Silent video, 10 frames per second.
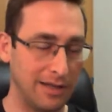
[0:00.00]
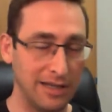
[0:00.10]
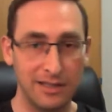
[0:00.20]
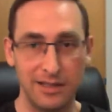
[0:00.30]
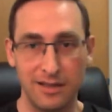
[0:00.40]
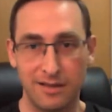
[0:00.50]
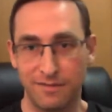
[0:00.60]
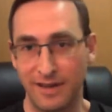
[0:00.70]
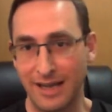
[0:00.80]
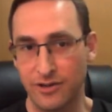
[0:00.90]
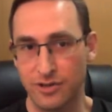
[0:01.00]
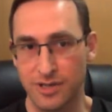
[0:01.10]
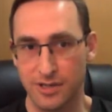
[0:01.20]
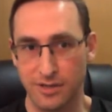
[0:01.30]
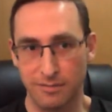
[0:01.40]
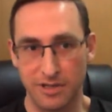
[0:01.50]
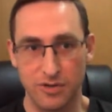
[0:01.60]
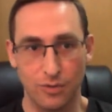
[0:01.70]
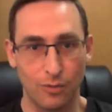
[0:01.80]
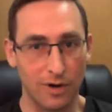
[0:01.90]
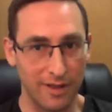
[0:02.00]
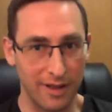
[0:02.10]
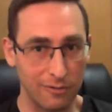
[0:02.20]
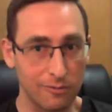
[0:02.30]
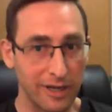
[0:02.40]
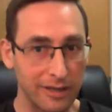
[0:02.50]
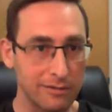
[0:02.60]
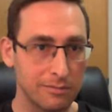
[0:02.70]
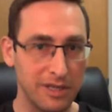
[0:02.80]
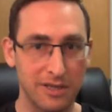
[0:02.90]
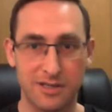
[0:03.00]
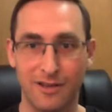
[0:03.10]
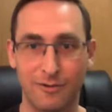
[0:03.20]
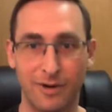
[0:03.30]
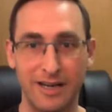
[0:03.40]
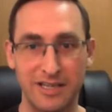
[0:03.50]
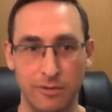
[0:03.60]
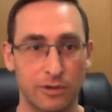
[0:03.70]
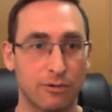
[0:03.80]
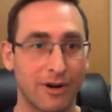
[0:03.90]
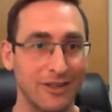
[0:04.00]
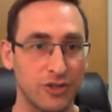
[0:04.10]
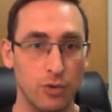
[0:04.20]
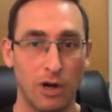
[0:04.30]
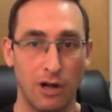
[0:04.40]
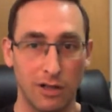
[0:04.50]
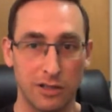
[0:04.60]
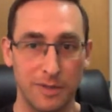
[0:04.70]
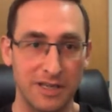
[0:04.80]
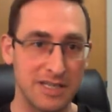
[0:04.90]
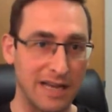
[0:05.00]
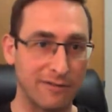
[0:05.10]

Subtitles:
Luckily, the financial system doesn't work that way, because otherwise it would grind to a halt, because